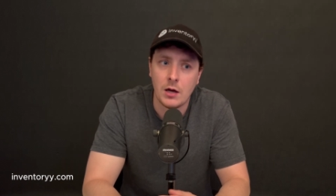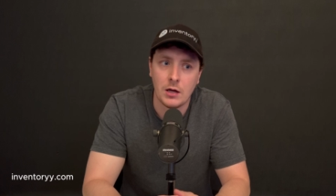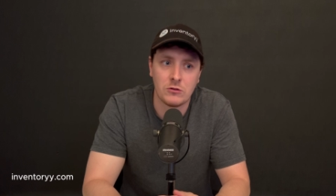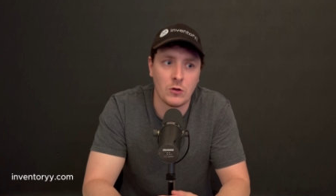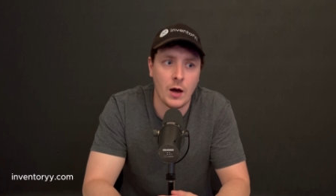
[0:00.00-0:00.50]

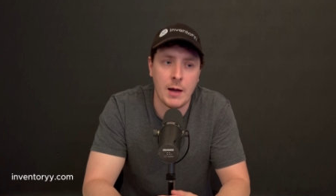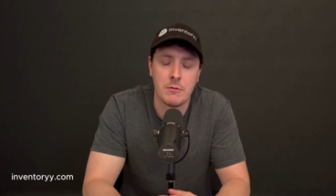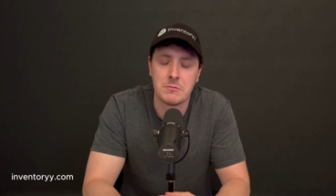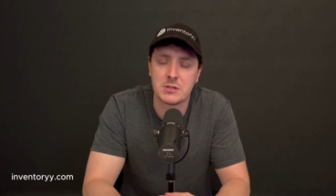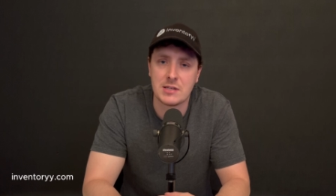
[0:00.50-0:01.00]
And so I'm
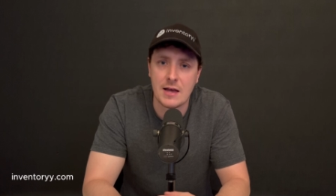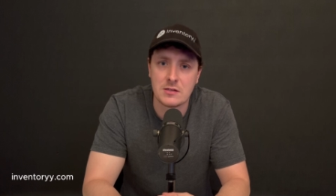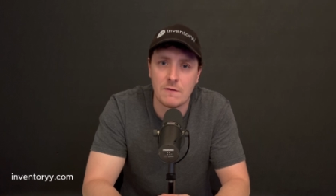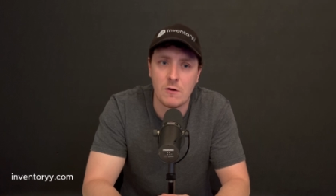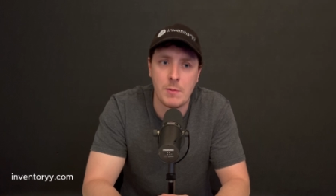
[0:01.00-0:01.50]

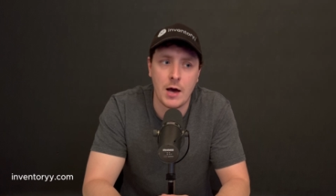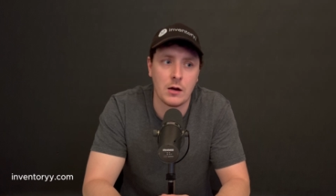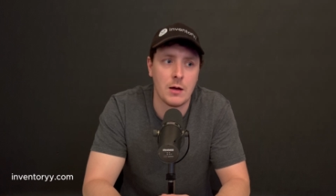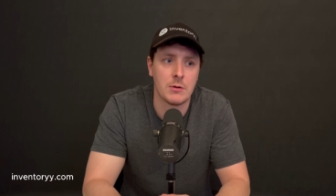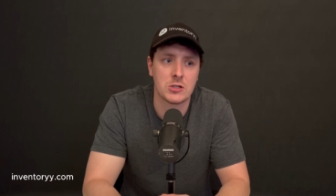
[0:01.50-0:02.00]
obsessive about
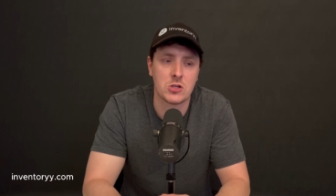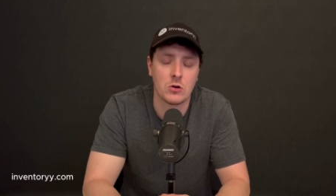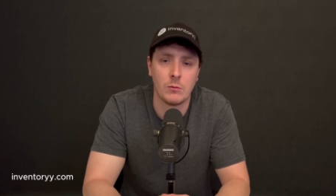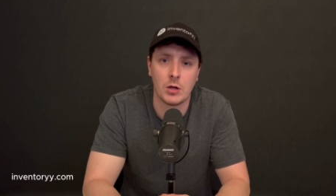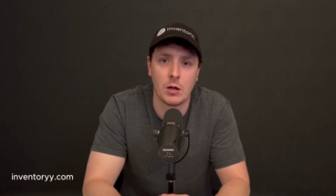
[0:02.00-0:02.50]
it. I'm
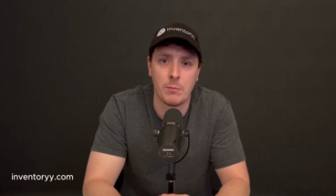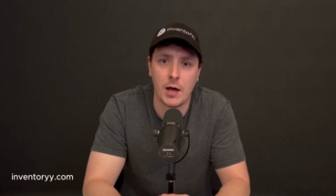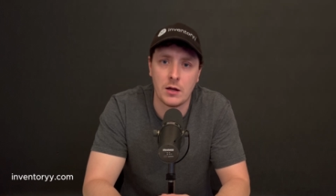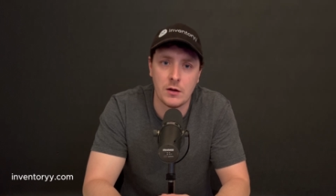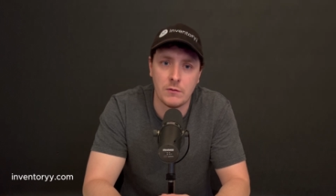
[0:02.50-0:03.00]
extremely
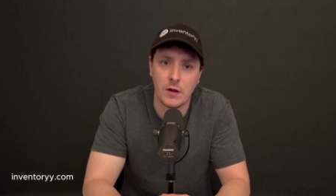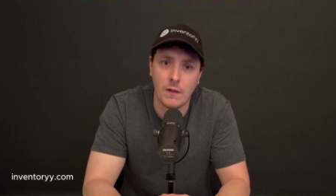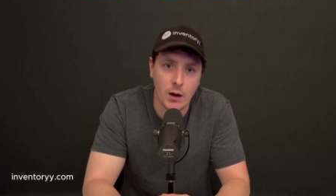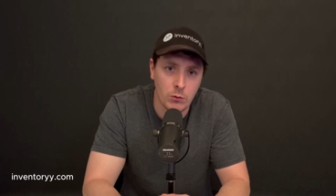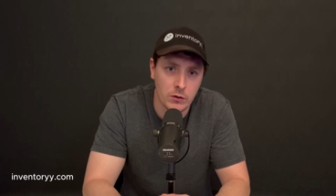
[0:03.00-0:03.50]
competitive and
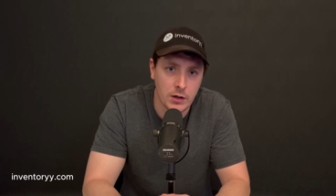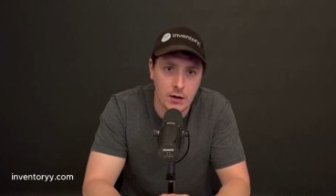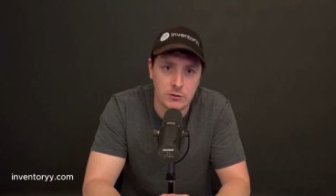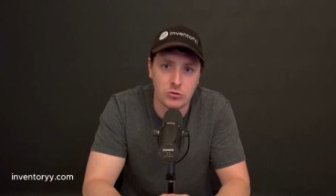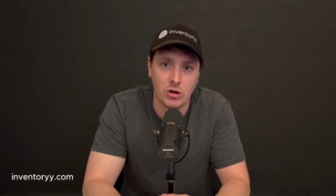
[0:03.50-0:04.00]
that will
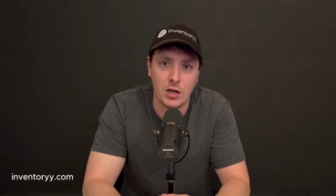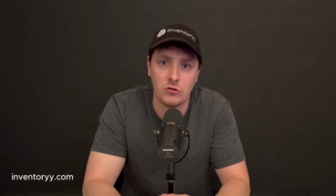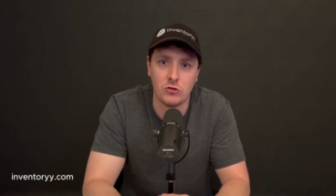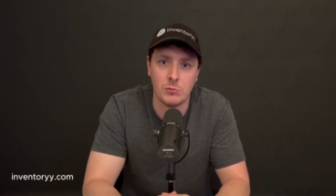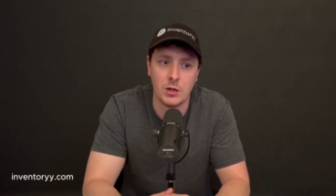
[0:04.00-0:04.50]
never
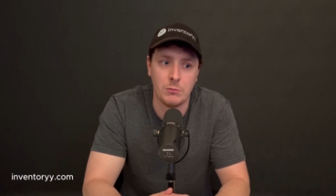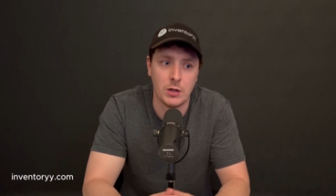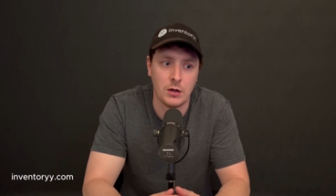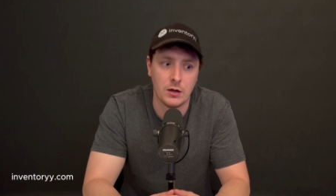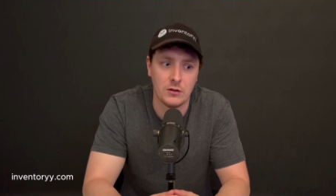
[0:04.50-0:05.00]
change in me
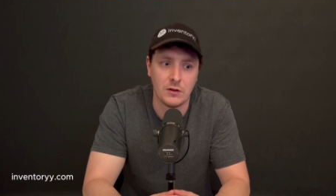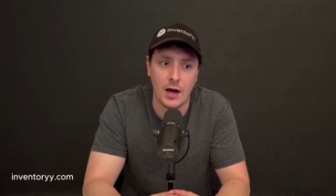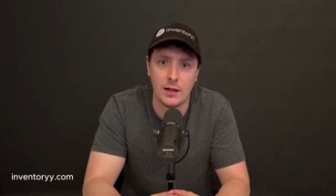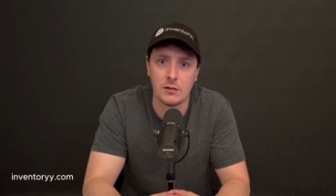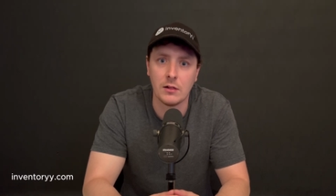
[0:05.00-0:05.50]
because
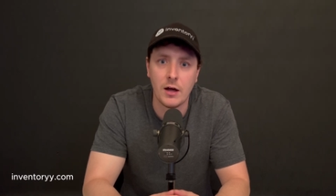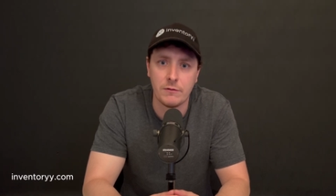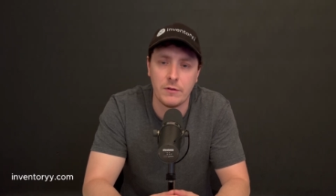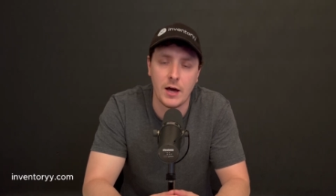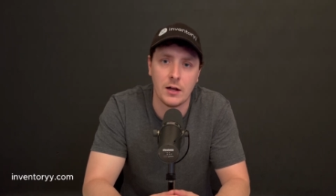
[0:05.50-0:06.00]
I
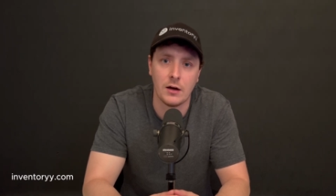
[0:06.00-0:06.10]
love that.